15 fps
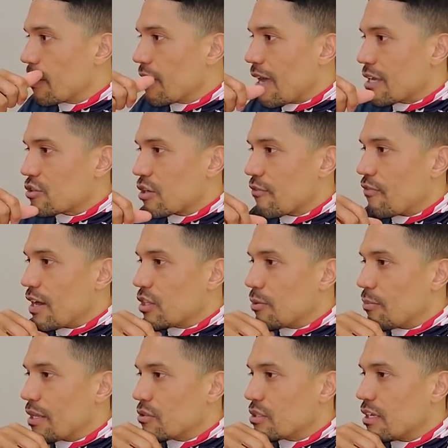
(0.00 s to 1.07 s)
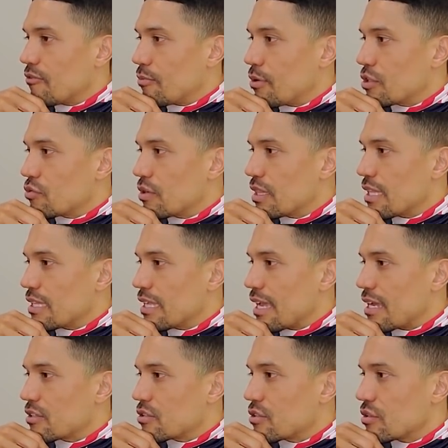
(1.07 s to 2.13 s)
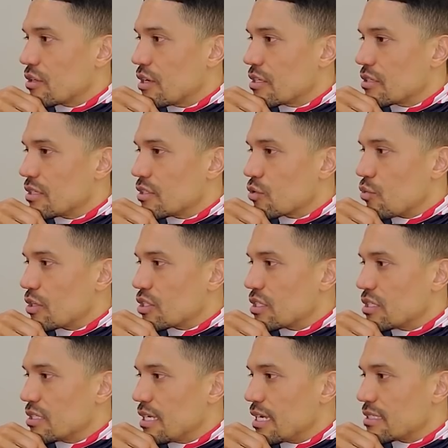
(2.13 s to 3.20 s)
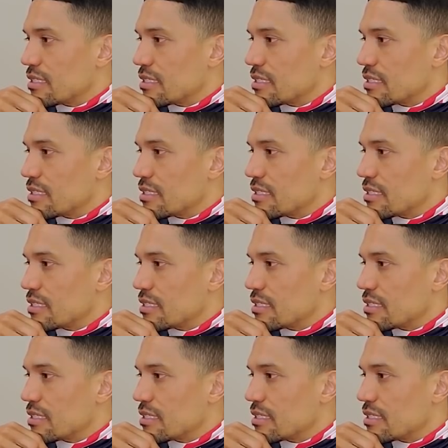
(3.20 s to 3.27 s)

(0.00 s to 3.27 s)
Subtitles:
I certify under penalty of perjury that the answer to this question is yes.